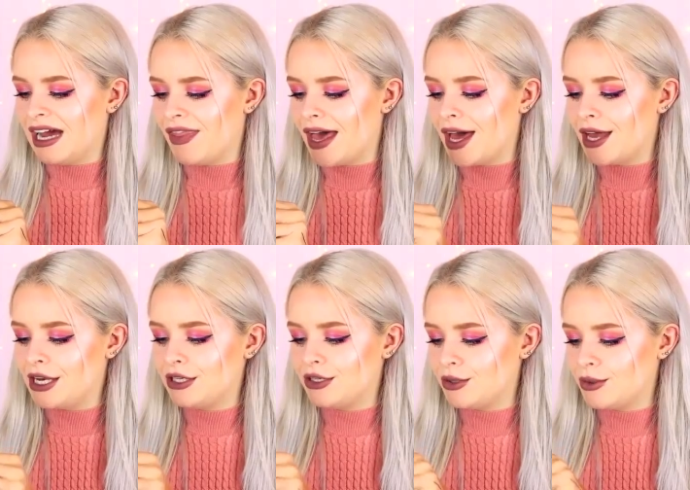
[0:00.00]
and then
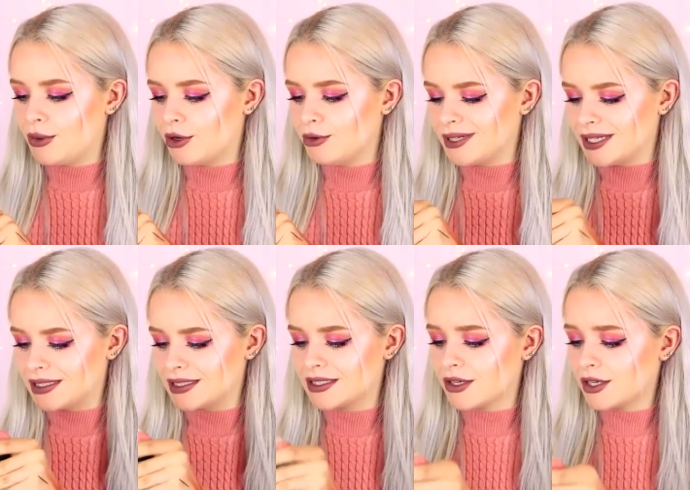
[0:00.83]
you open
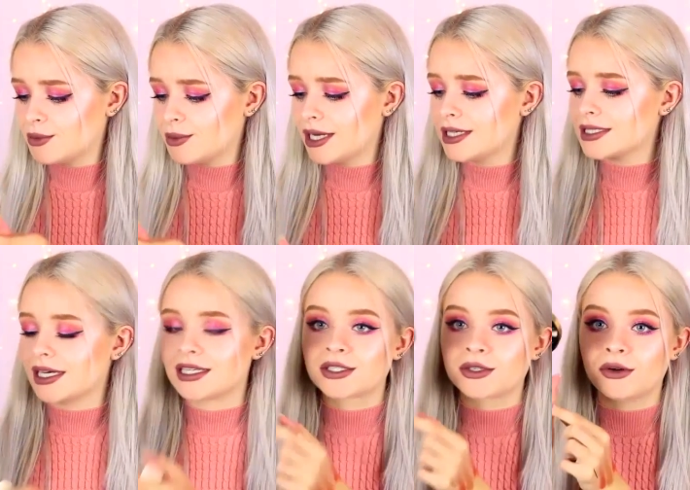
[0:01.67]
it sideways
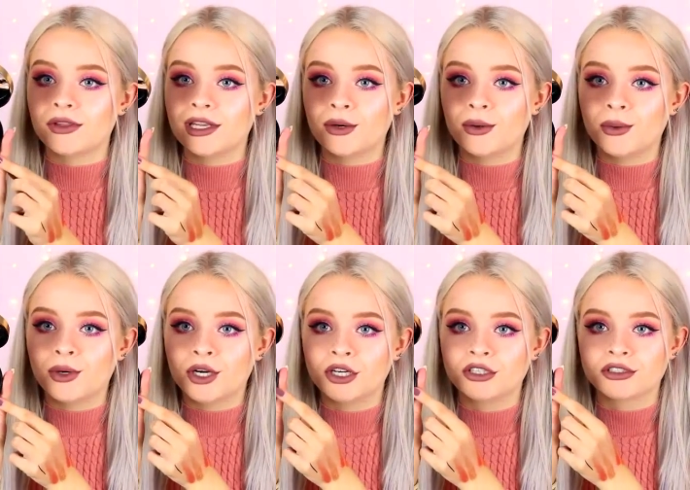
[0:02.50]
and it's got the little
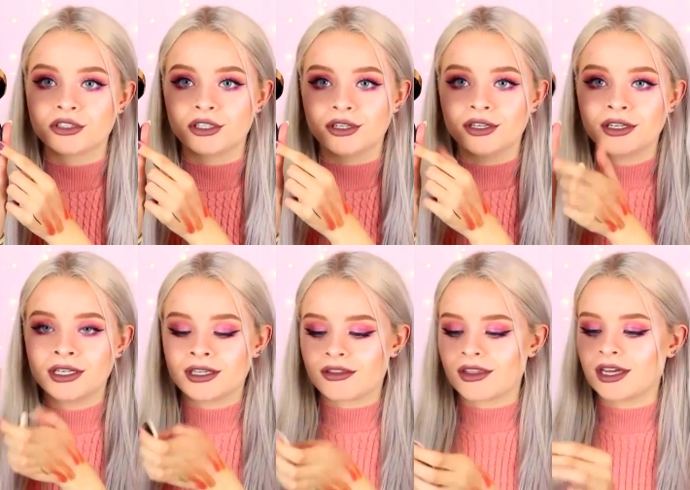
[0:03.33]
cushion
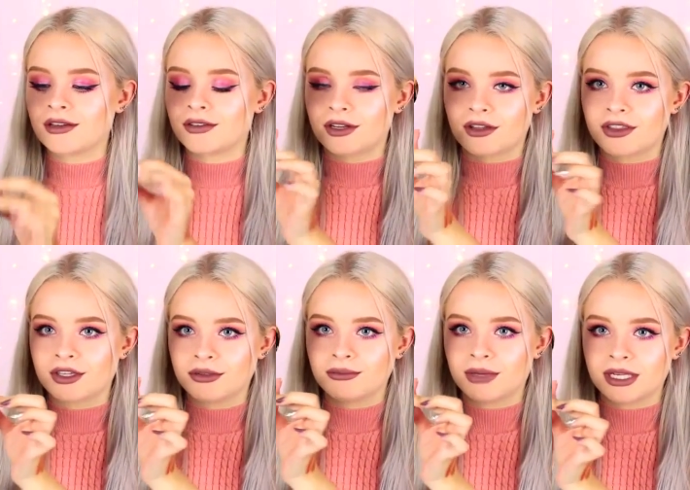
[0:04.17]
thing and then I
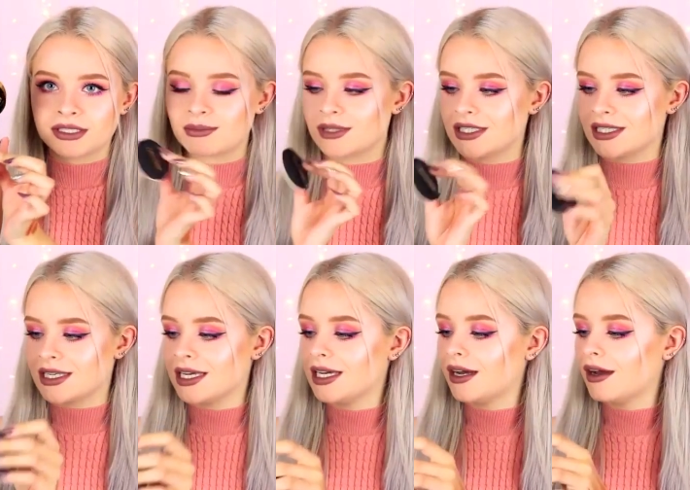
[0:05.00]
think you like dip this
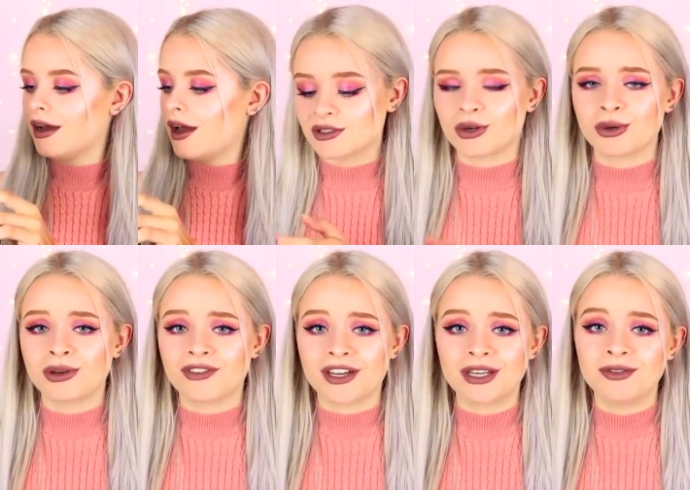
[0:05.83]
in here. So
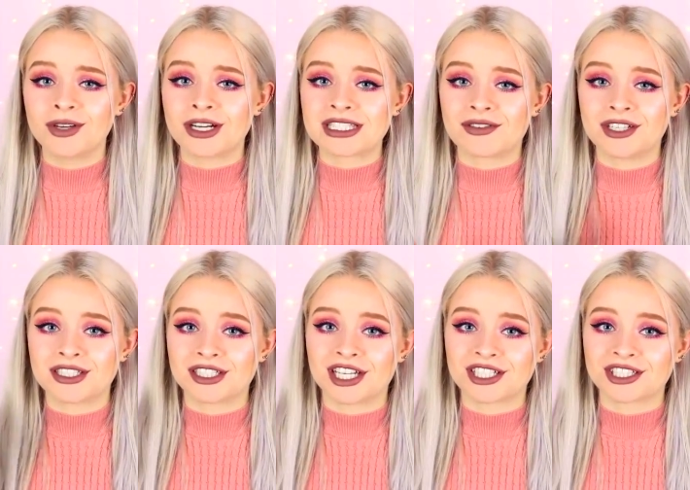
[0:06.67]
if any of you guys have any
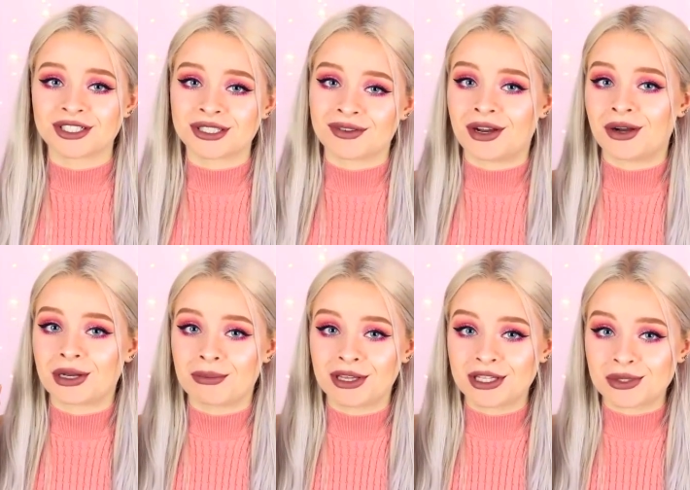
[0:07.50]
suggestions of how I
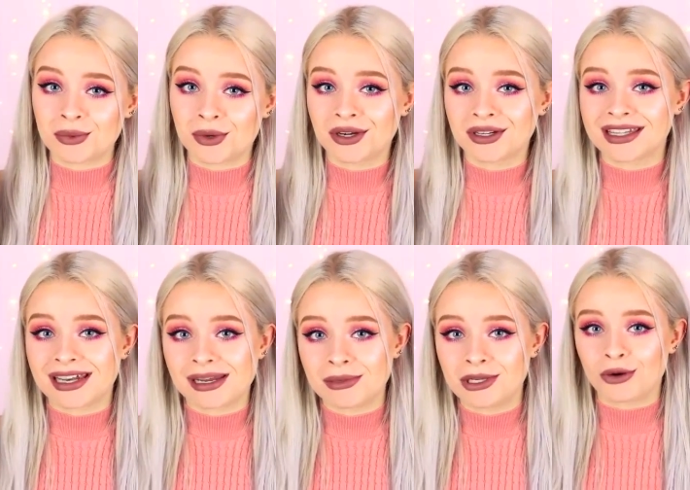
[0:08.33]
can make this work
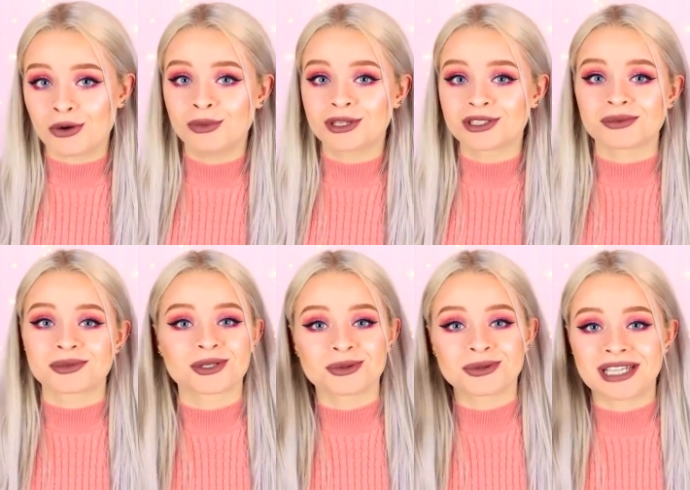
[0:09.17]
then let me know because I'm
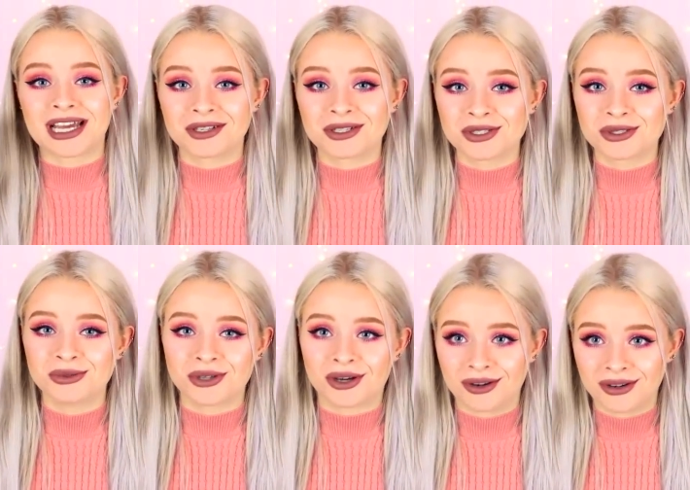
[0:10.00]
so sad that it's
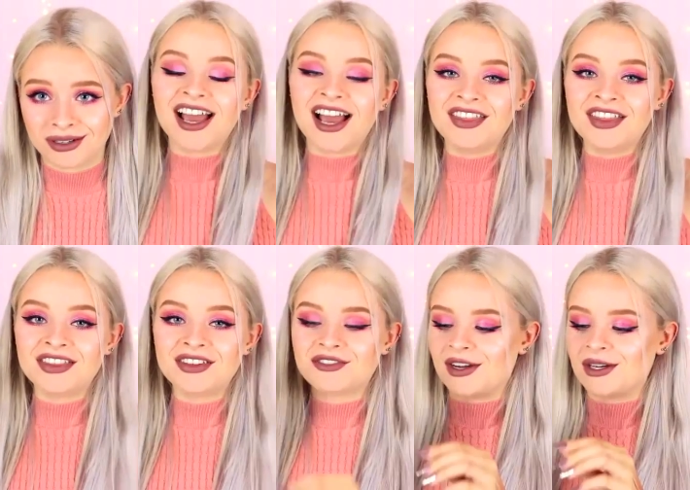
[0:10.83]
too dark. And then
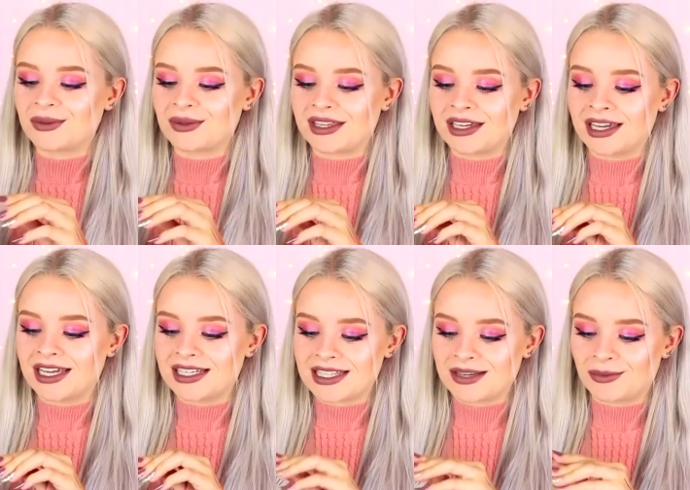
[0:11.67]
the final thing
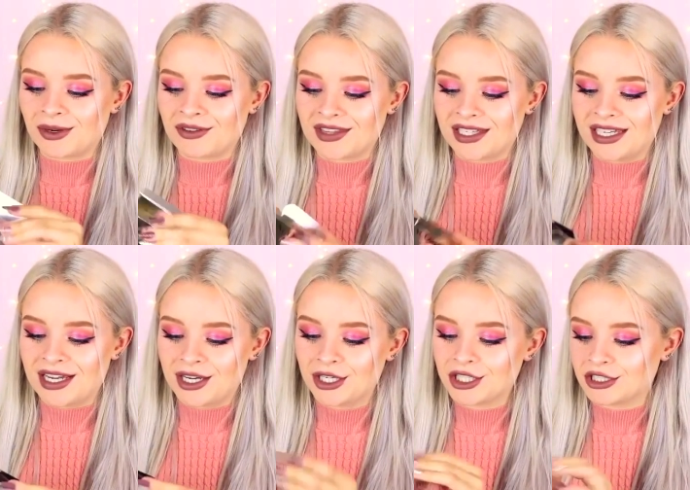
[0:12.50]
is one of the
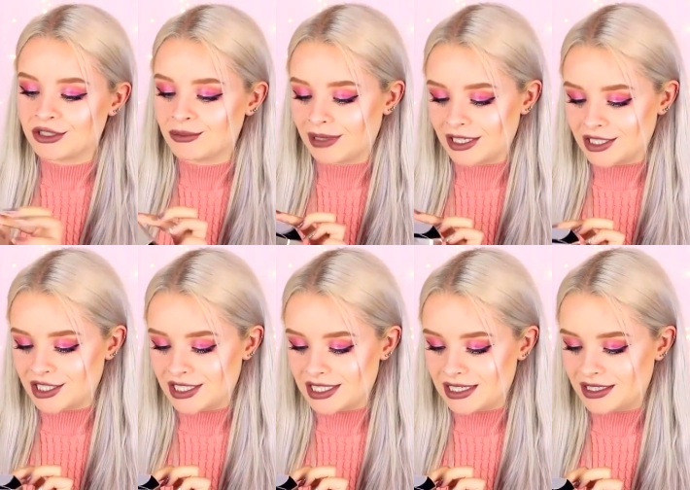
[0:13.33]
cushion
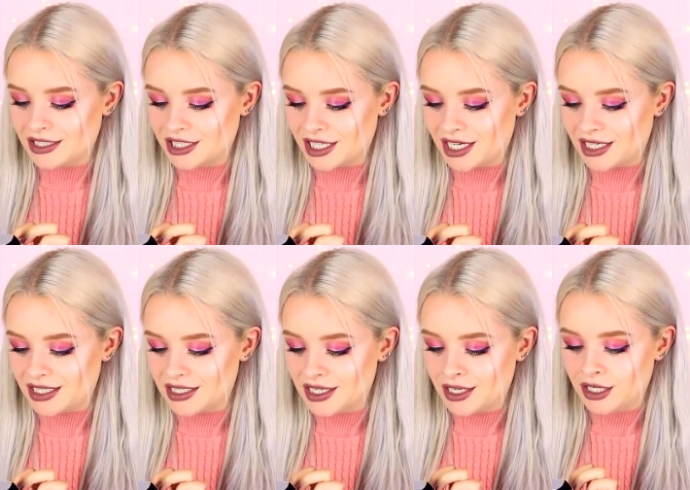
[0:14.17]
blushes in the shade